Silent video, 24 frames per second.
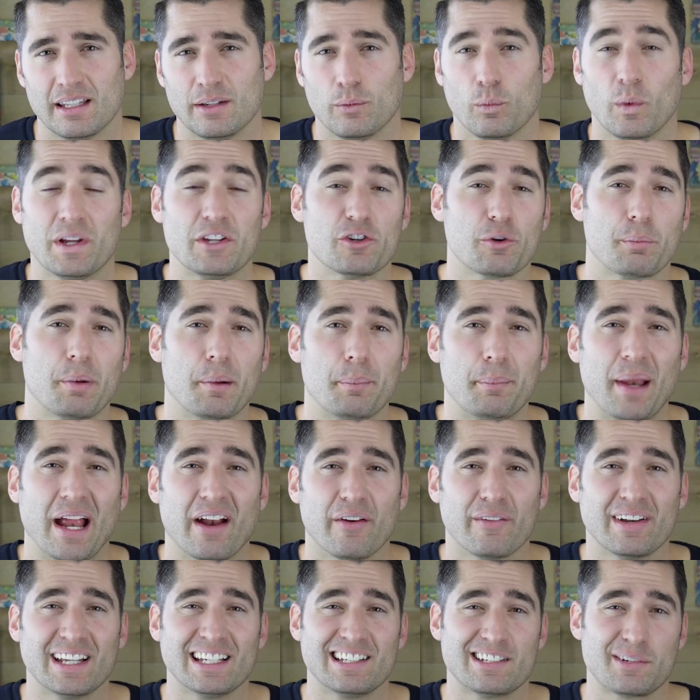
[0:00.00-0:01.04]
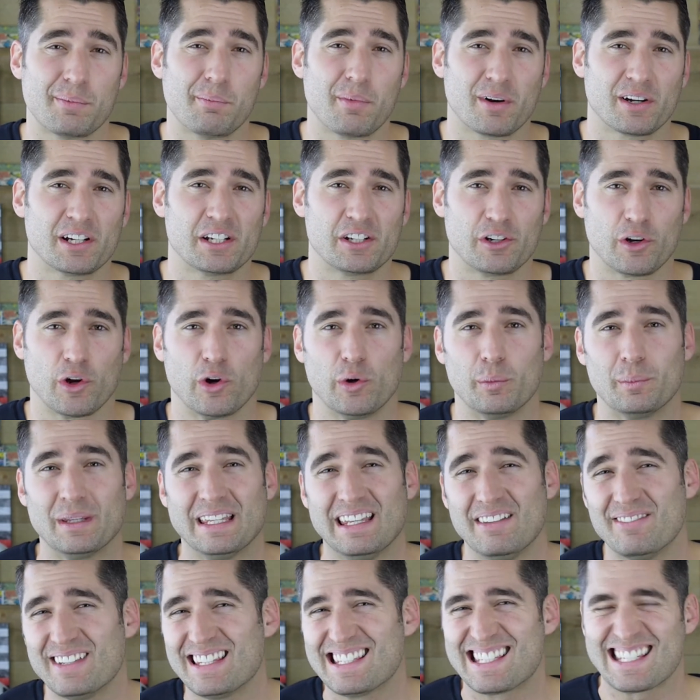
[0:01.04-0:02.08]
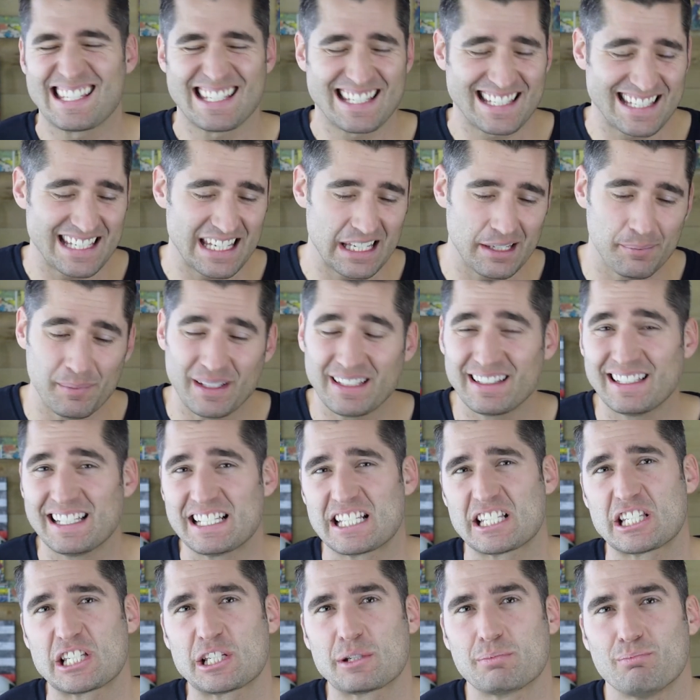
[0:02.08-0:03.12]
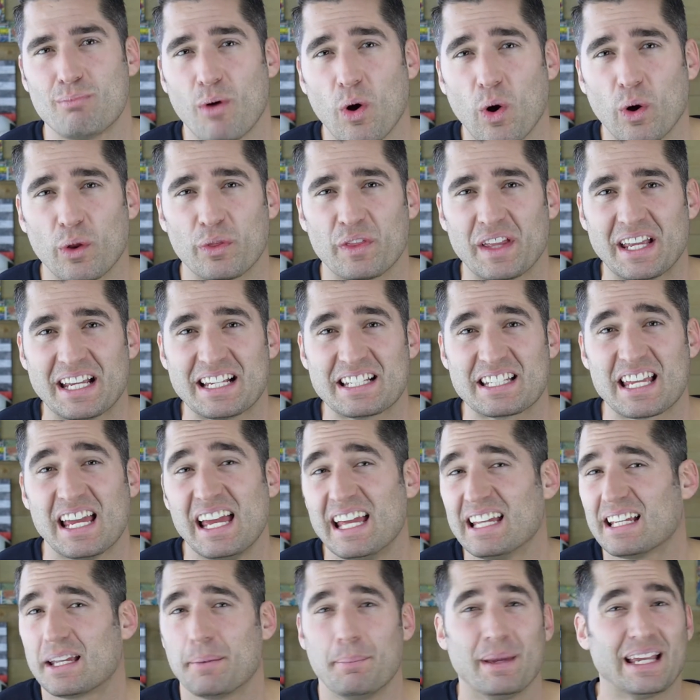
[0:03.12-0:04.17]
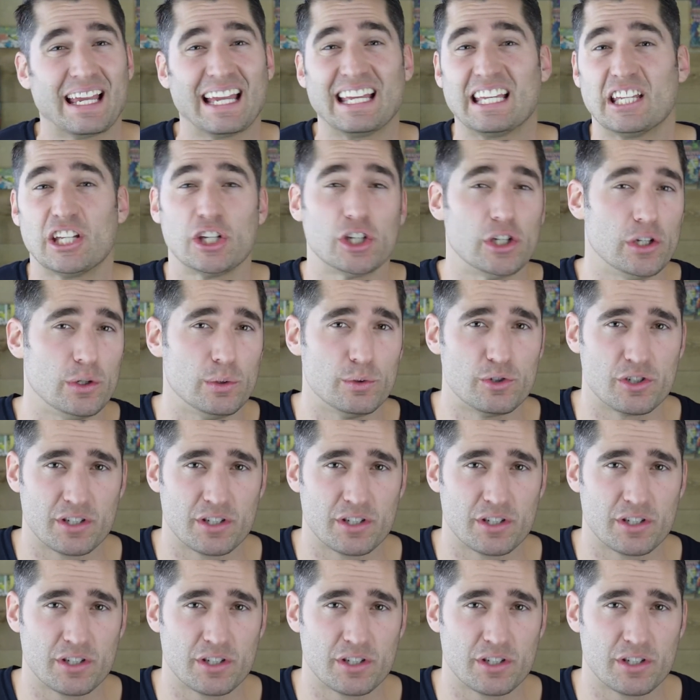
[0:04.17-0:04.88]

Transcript: When you're preparing to market your home, even seemingly small things can make a huge